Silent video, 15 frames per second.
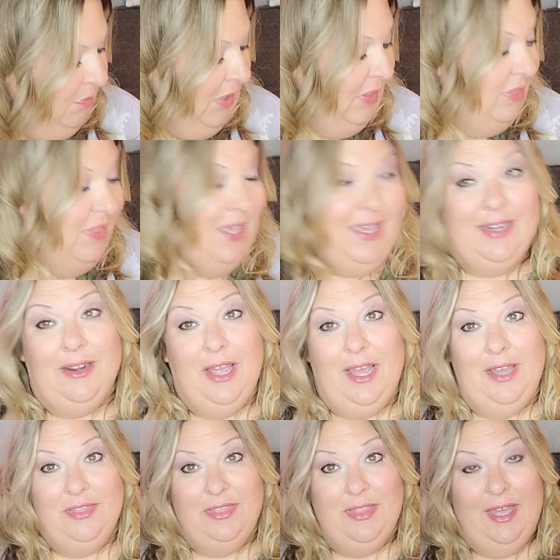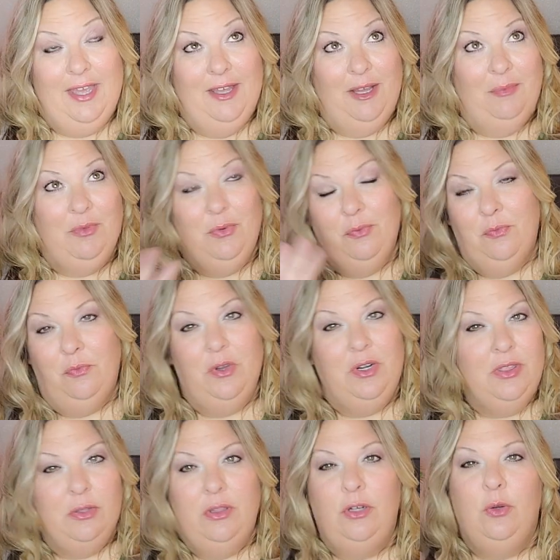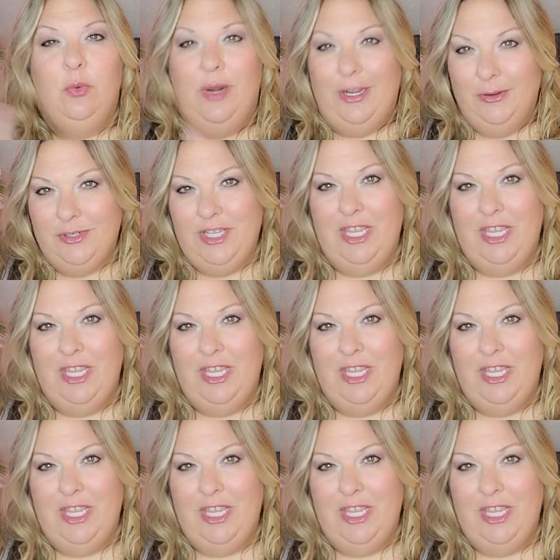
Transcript: And then um, one the little round